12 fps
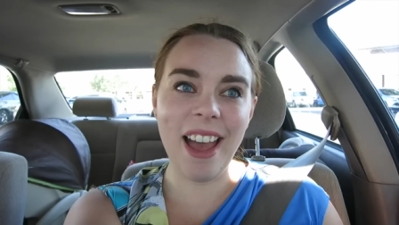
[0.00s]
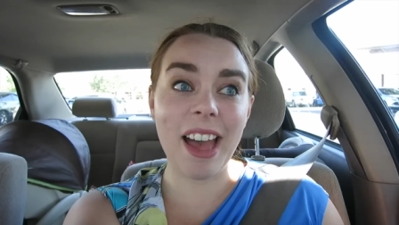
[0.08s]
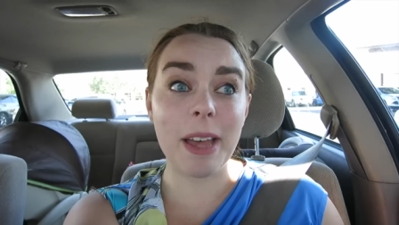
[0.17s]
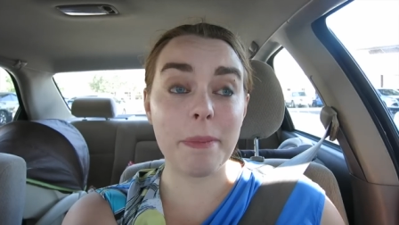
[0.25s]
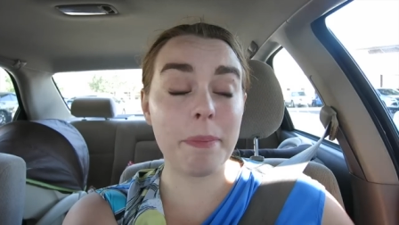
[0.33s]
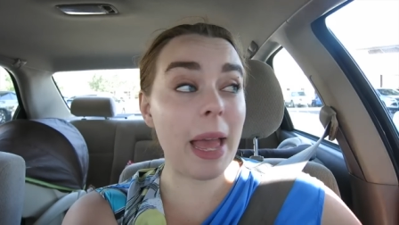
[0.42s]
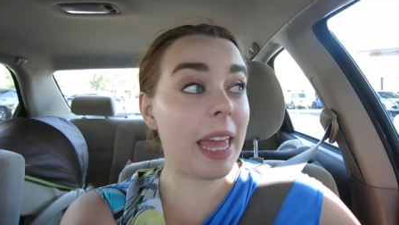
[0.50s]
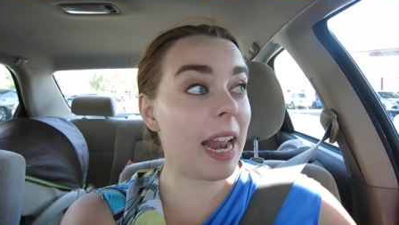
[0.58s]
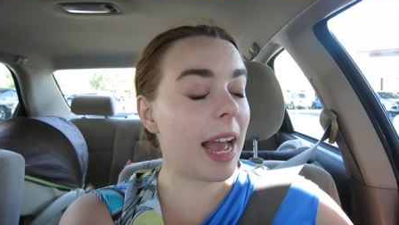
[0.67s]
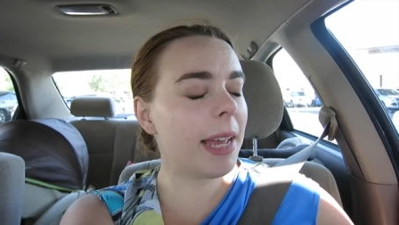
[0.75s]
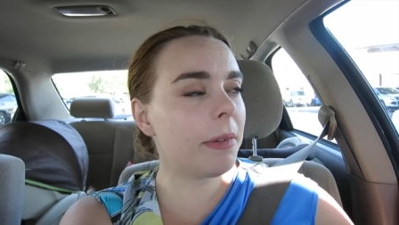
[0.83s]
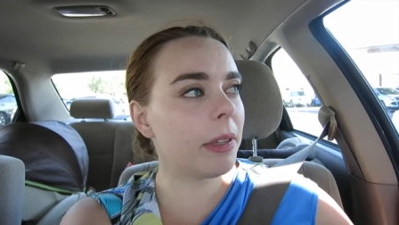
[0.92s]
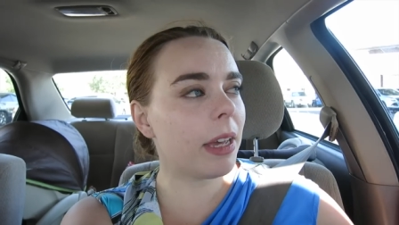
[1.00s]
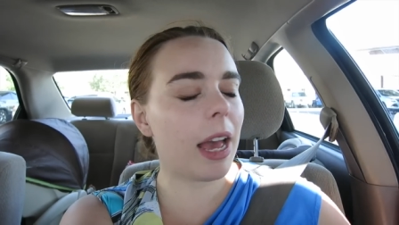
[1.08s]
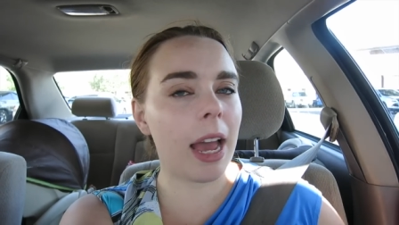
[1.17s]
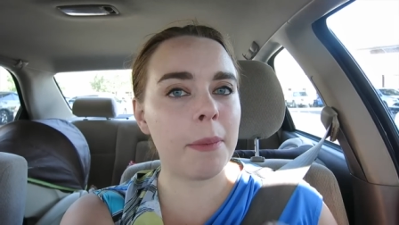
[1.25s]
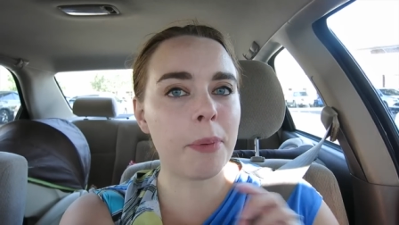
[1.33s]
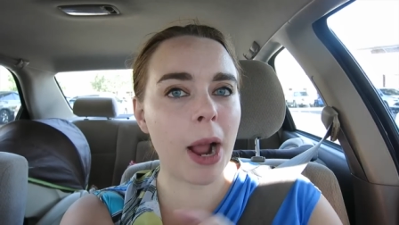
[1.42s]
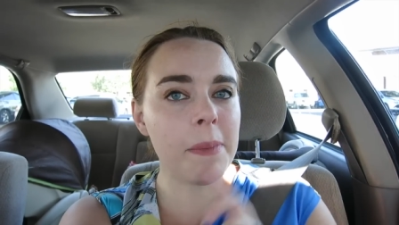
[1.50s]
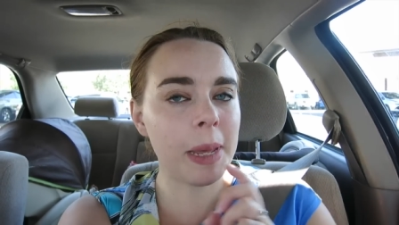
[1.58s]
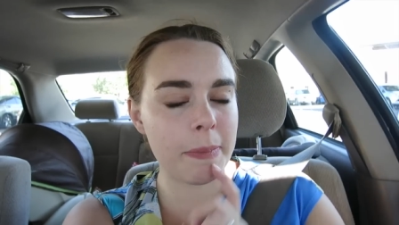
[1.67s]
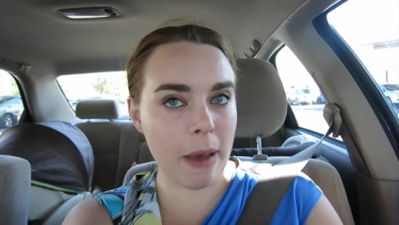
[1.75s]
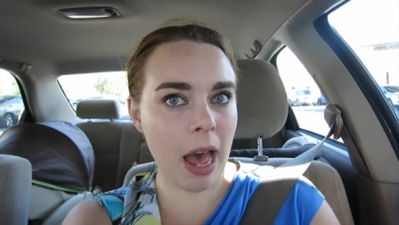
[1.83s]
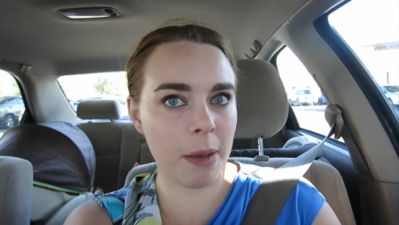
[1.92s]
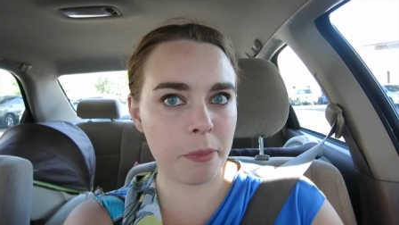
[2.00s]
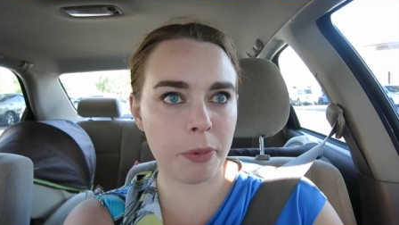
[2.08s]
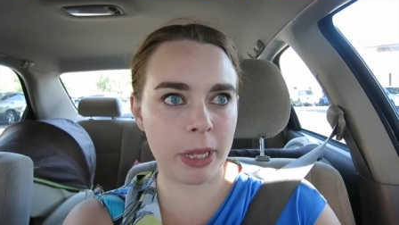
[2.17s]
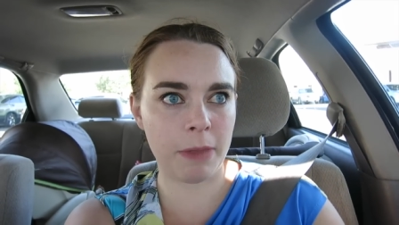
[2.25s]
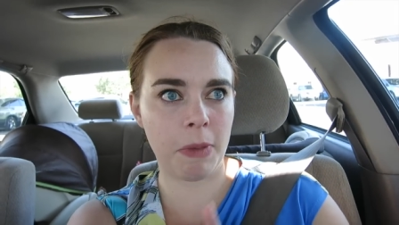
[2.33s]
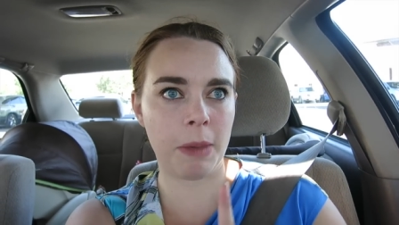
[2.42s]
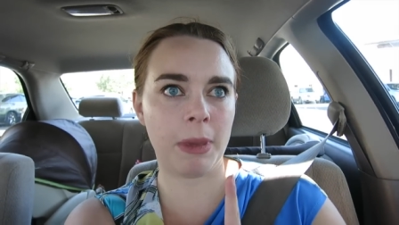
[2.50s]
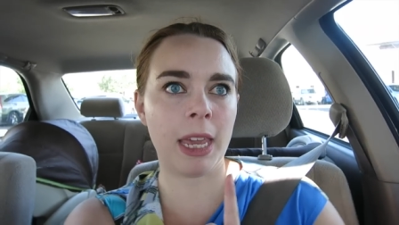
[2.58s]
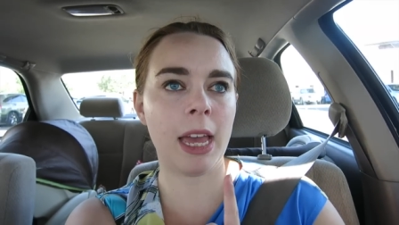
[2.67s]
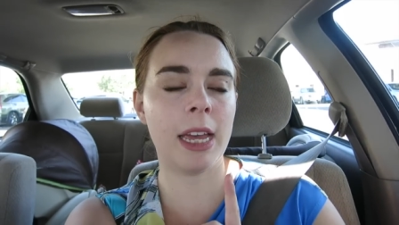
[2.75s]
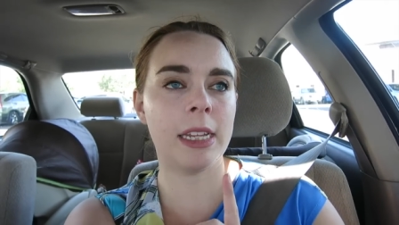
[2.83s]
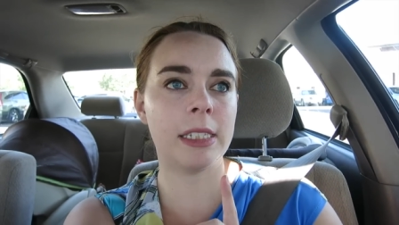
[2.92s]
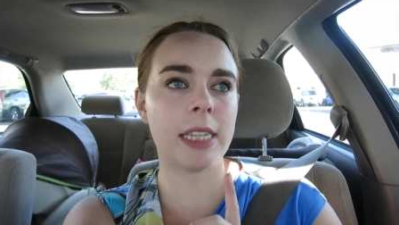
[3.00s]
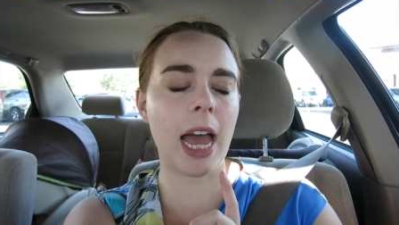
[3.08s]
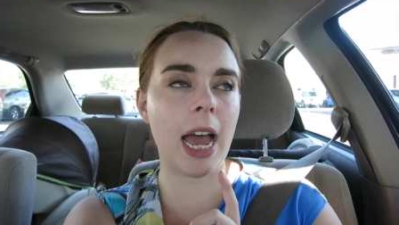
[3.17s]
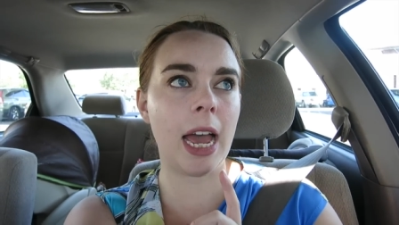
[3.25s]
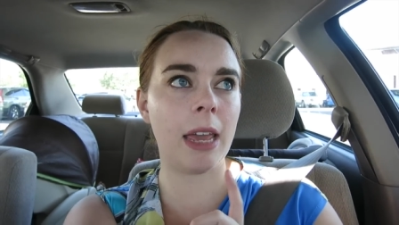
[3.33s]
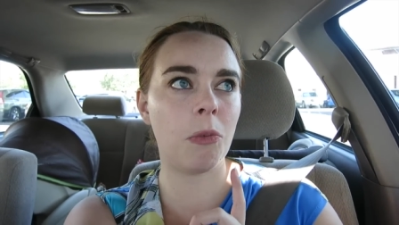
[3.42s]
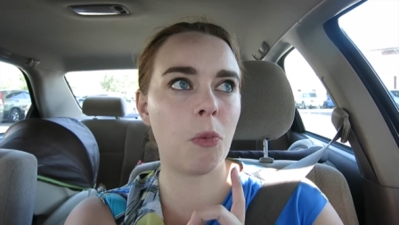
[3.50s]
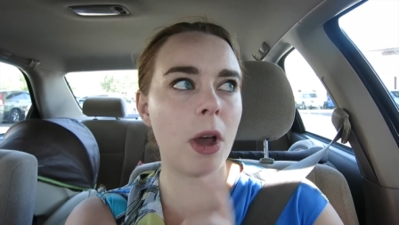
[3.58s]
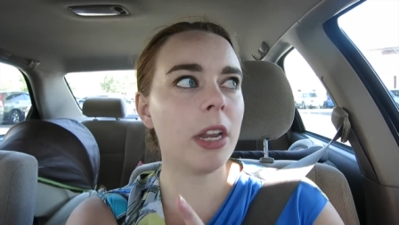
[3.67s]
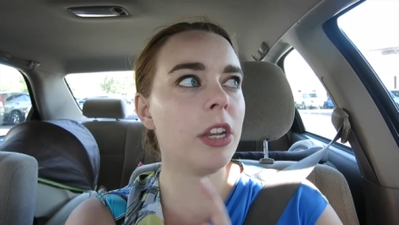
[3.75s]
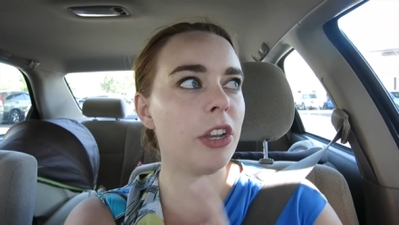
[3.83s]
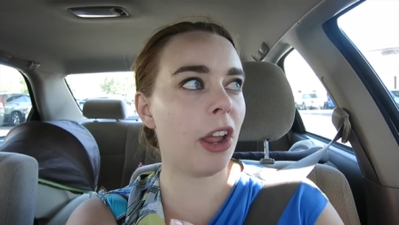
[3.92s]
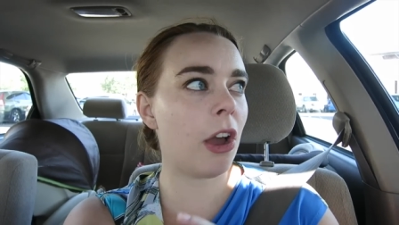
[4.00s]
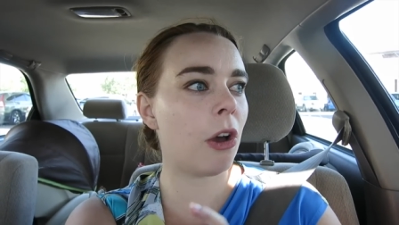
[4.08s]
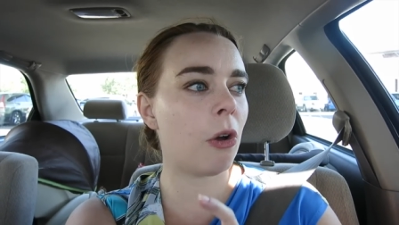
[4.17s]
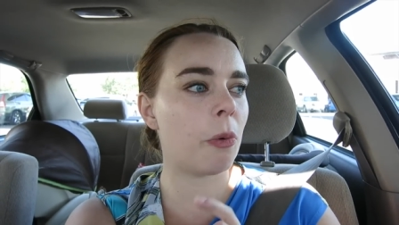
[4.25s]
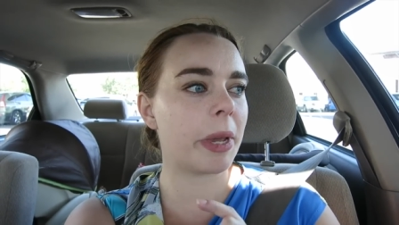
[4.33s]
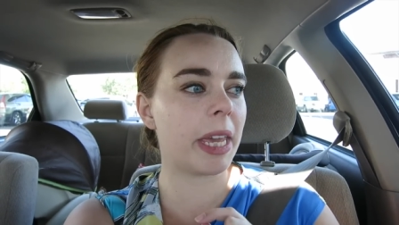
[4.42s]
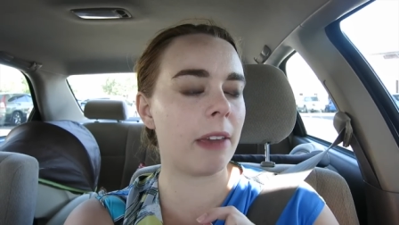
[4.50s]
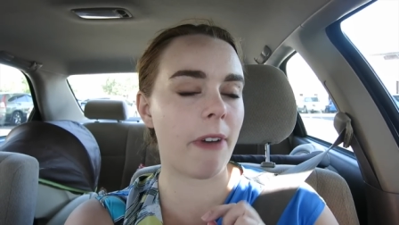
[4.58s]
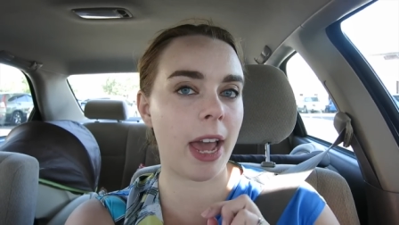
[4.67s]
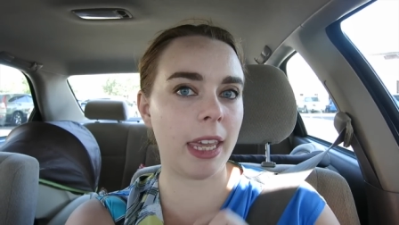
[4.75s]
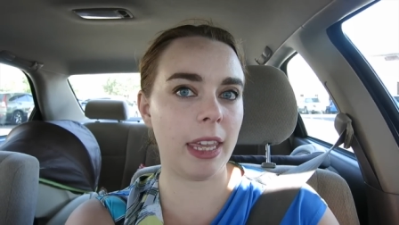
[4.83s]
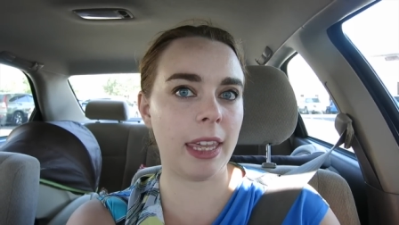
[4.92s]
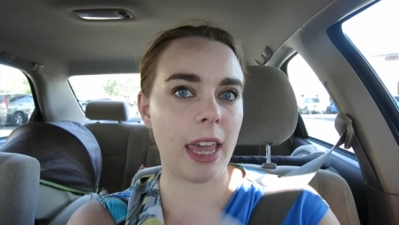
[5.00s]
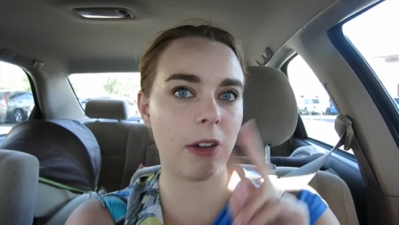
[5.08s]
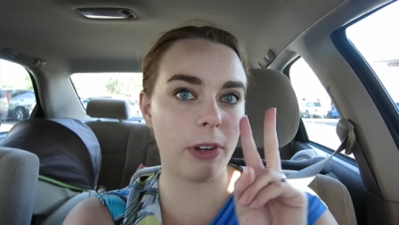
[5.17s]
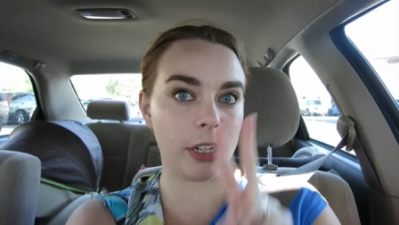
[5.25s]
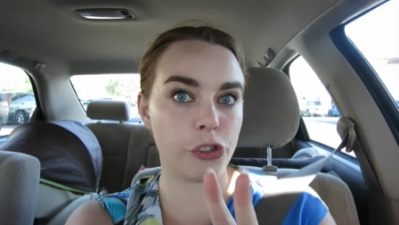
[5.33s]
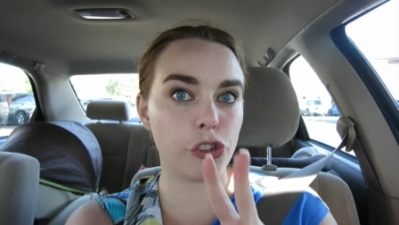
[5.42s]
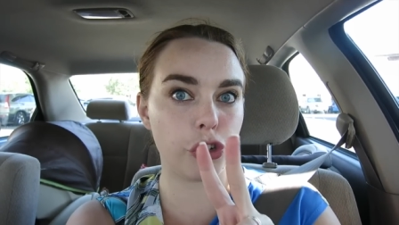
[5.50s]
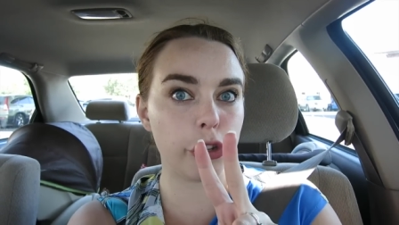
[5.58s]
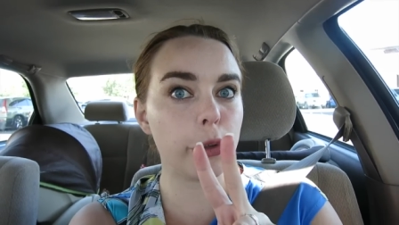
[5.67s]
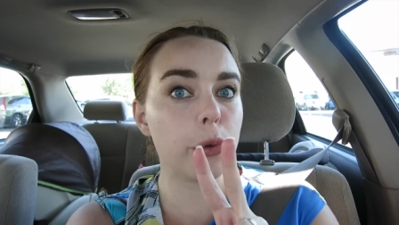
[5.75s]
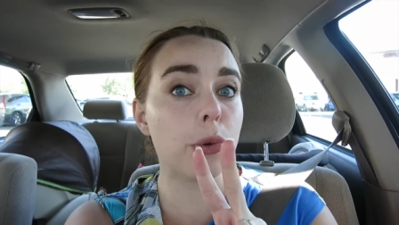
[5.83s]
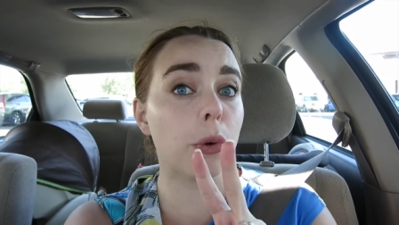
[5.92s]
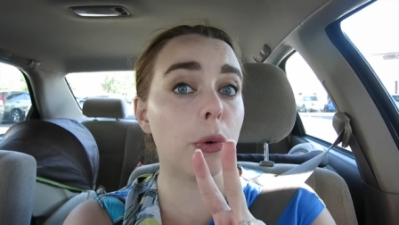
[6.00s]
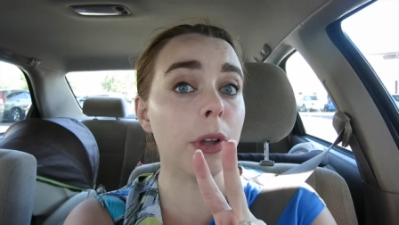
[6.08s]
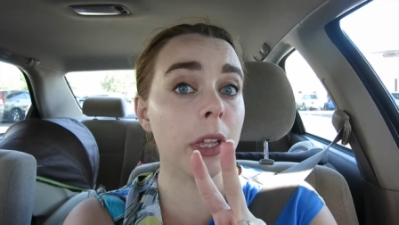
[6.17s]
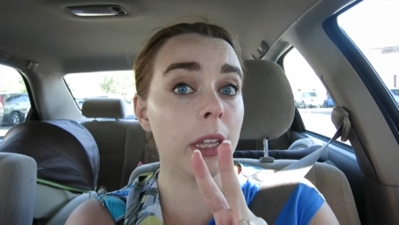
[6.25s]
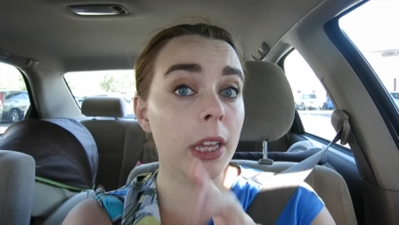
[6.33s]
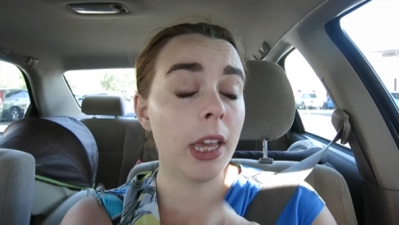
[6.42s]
Uh, but I, I brought my pump with me because I wanna know if I can count as two